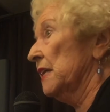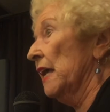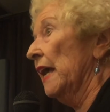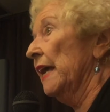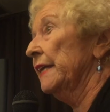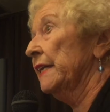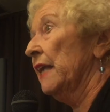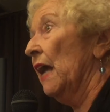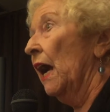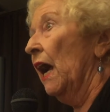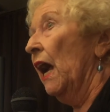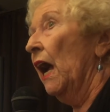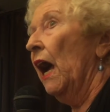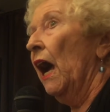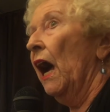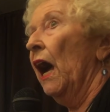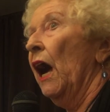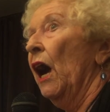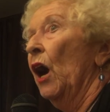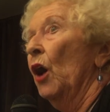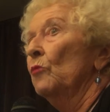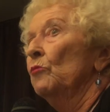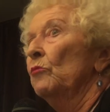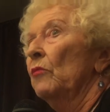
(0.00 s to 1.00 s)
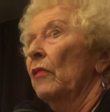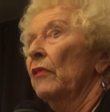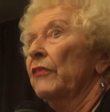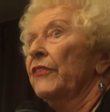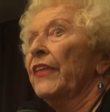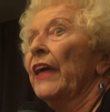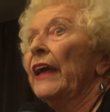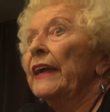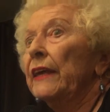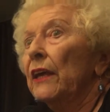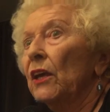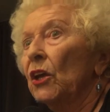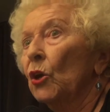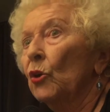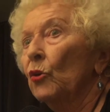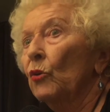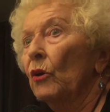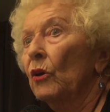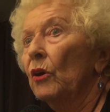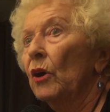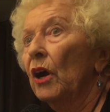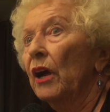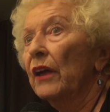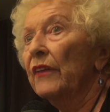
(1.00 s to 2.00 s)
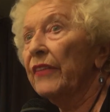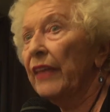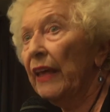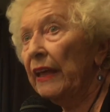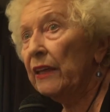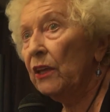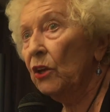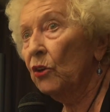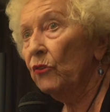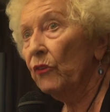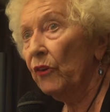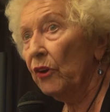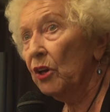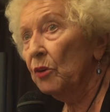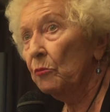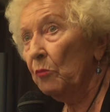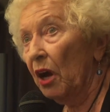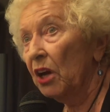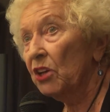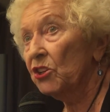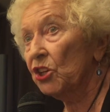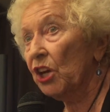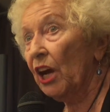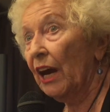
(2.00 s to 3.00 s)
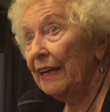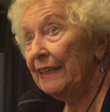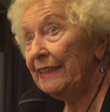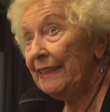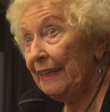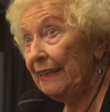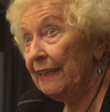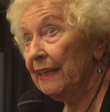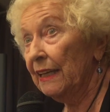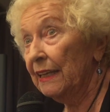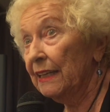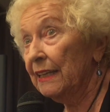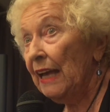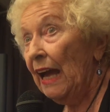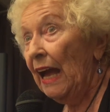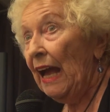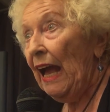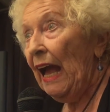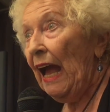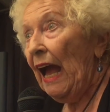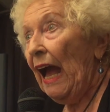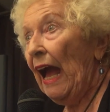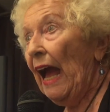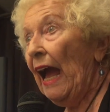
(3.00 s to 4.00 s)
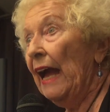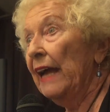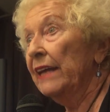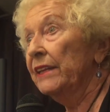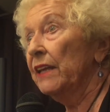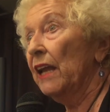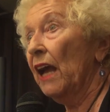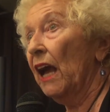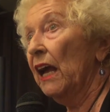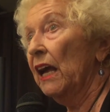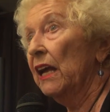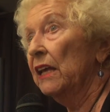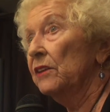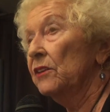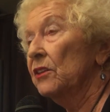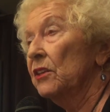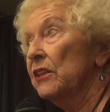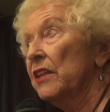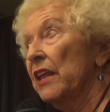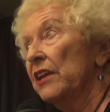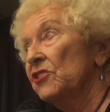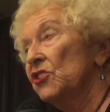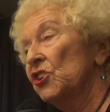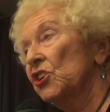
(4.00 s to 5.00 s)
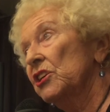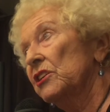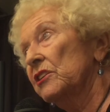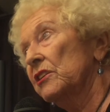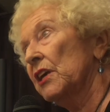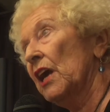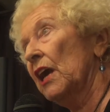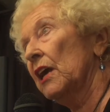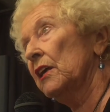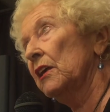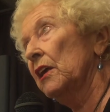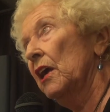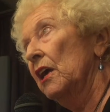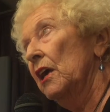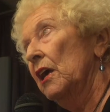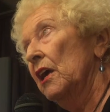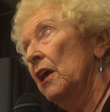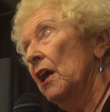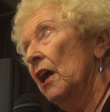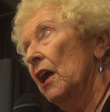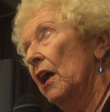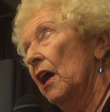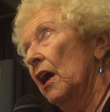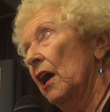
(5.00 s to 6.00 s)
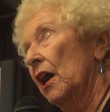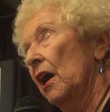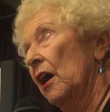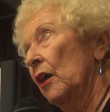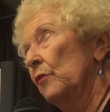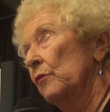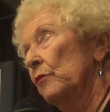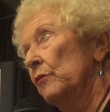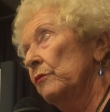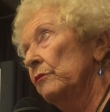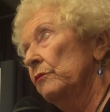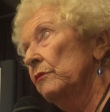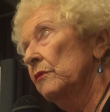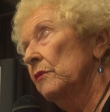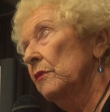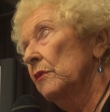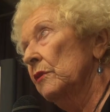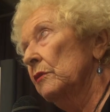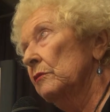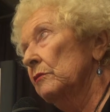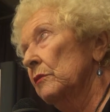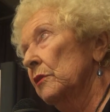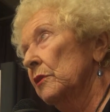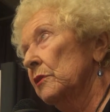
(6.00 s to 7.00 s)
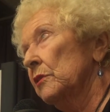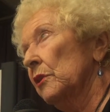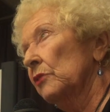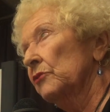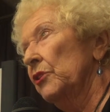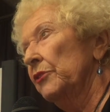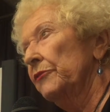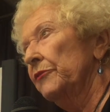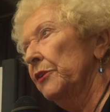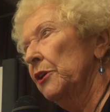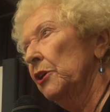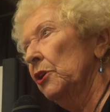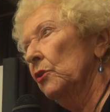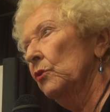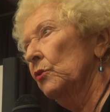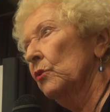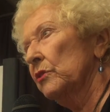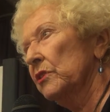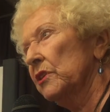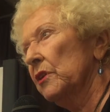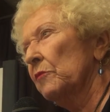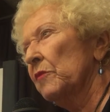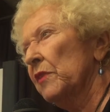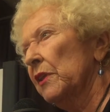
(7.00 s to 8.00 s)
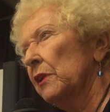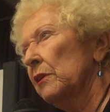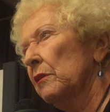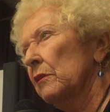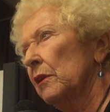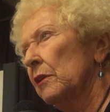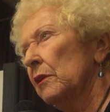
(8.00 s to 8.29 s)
said, thank you very much, I did it. And then she sang, It's Only For You, or something.